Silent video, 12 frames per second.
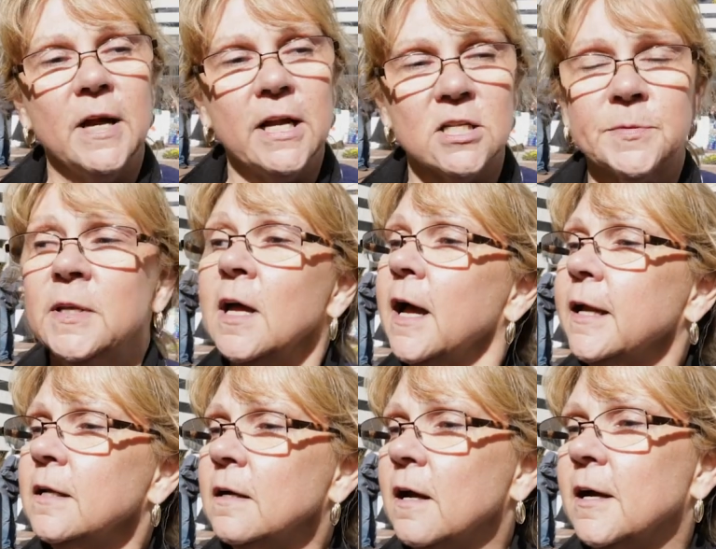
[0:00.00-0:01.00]
My husband and
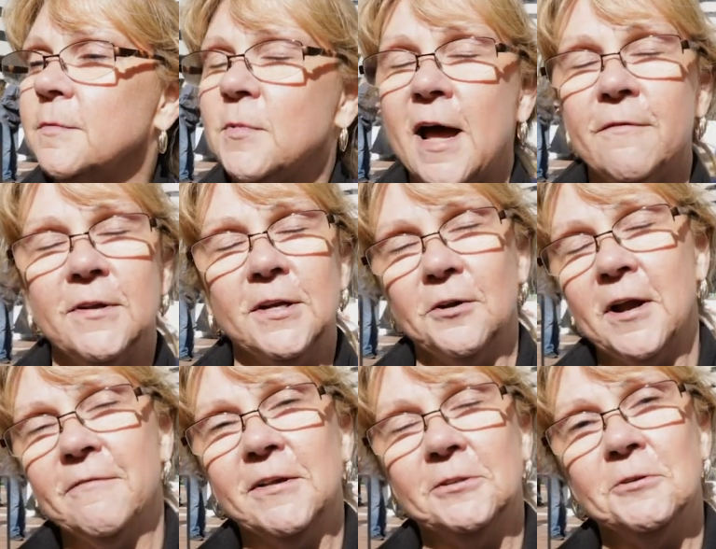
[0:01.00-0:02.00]
I are
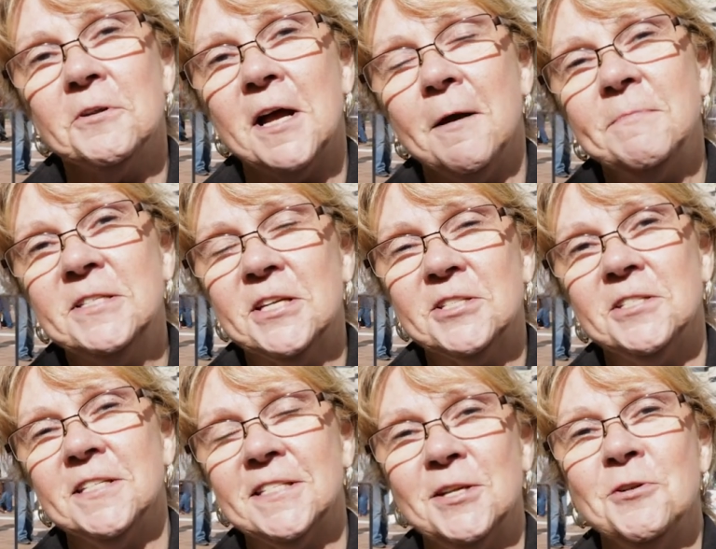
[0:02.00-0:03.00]
having a little
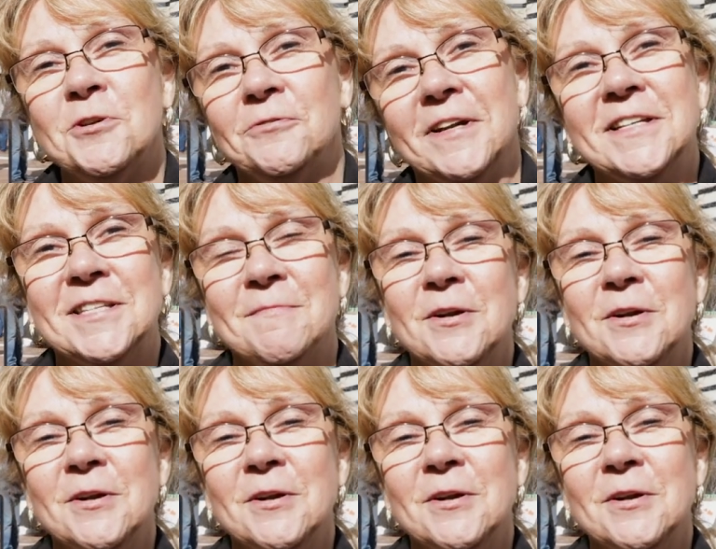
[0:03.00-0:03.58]
competition to see who can raise the